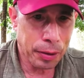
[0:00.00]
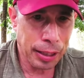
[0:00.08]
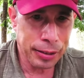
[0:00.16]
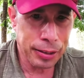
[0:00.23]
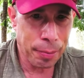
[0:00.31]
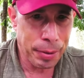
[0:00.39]

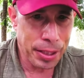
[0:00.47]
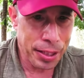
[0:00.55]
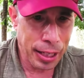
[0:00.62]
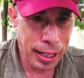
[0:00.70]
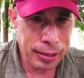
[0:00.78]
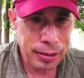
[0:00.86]
That's going to be
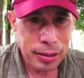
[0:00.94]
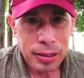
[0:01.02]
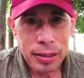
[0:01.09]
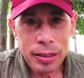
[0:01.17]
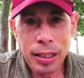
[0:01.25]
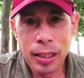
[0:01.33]
checked.
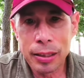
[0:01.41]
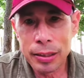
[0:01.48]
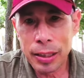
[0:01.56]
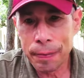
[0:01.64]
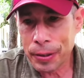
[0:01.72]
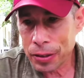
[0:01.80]

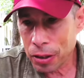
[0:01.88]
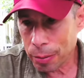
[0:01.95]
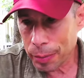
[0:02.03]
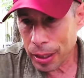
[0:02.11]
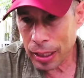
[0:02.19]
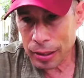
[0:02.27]
See if it
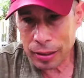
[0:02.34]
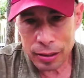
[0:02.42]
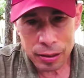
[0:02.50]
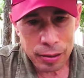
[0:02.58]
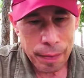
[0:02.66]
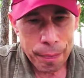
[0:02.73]

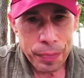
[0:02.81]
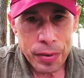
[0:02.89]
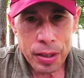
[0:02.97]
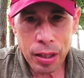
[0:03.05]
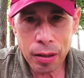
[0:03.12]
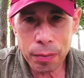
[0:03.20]
terminates
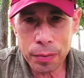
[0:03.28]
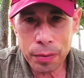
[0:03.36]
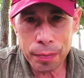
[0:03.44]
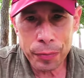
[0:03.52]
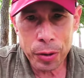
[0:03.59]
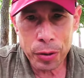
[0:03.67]

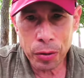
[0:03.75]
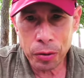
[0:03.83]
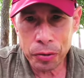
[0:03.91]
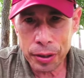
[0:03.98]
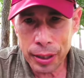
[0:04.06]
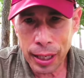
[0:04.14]
too
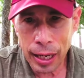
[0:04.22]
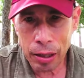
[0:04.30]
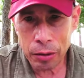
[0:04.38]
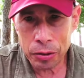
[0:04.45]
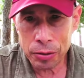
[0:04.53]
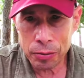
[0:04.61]
close to the
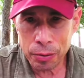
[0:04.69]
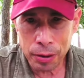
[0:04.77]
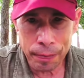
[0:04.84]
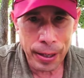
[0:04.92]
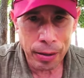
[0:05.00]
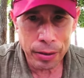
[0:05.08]
house
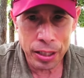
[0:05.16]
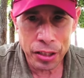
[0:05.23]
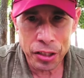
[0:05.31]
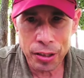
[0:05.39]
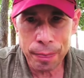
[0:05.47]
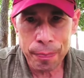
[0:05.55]
or the
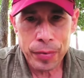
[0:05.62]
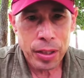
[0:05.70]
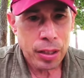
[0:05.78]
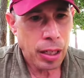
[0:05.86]
foundation,